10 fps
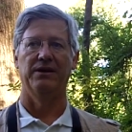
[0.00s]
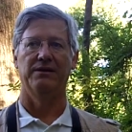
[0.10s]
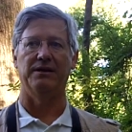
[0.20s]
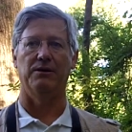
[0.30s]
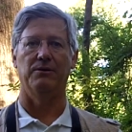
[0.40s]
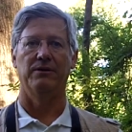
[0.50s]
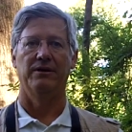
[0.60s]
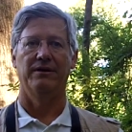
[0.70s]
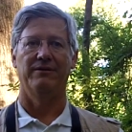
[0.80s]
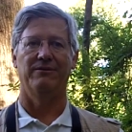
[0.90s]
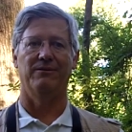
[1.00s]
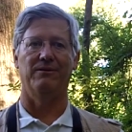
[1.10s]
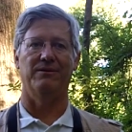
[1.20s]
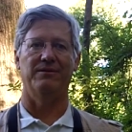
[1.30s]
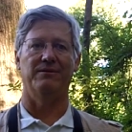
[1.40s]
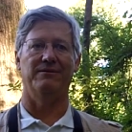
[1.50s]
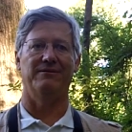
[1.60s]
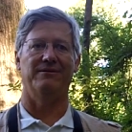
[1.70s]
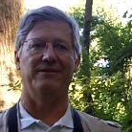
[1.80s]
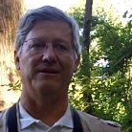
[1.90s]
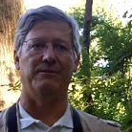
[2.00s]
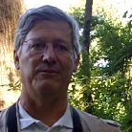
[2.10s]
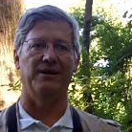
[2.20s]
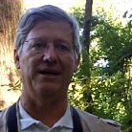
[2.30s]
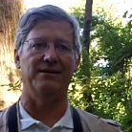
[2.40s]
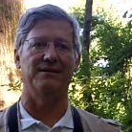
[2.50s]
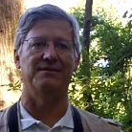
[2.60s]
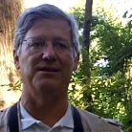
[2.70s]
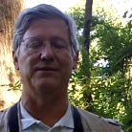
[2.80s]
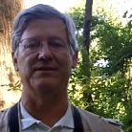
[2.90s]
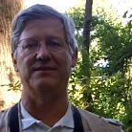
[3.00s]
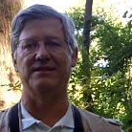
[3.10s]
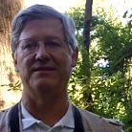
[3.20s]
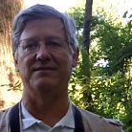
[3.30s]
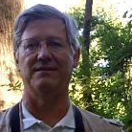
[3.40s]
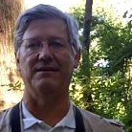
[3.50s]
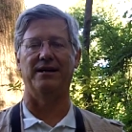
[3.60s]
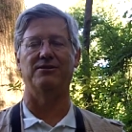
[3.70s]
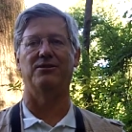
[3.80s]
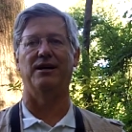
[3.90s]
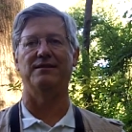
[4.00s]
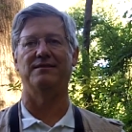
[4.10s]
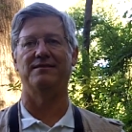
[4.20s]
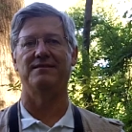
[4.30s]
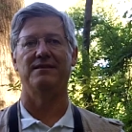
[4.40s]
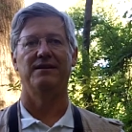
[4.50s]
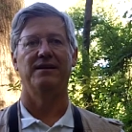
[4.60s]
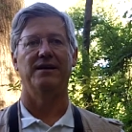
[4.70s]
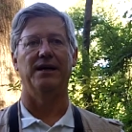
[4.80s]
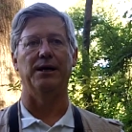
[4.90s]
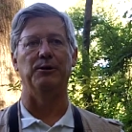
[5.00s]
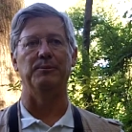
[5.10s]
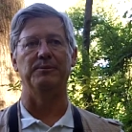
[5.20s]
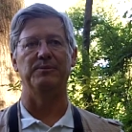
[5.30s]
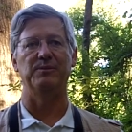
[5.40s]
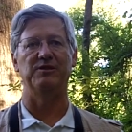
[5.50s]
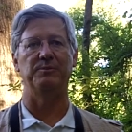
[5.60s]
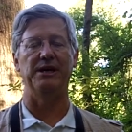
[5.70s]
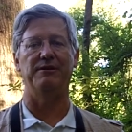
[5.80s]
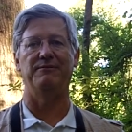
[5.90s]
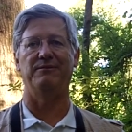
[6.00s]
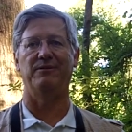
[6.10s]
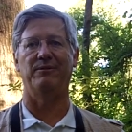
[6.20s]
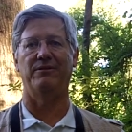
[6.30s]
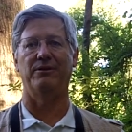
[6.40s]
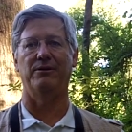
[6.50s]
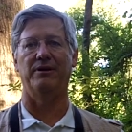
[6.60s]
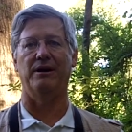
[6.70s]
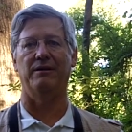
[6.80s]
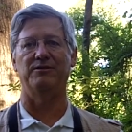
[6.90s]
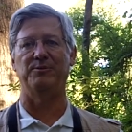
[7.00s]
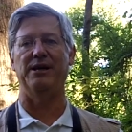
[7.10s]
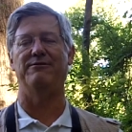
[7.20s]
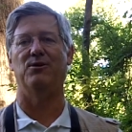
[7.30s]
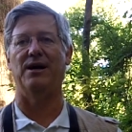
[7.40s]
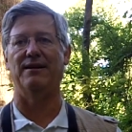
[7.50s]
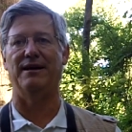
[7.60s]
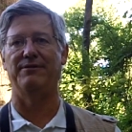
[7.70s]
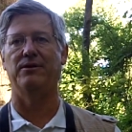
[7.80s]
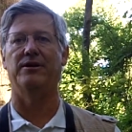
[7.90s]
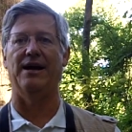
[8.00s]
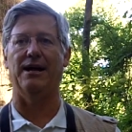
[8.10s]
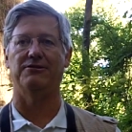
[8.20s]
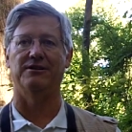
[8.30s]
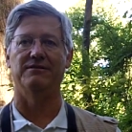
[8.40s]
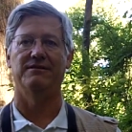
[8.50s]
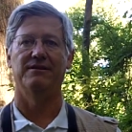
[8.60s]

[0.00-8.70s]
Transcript: So the land conservancies, land trusts speak for wildlife through their actions.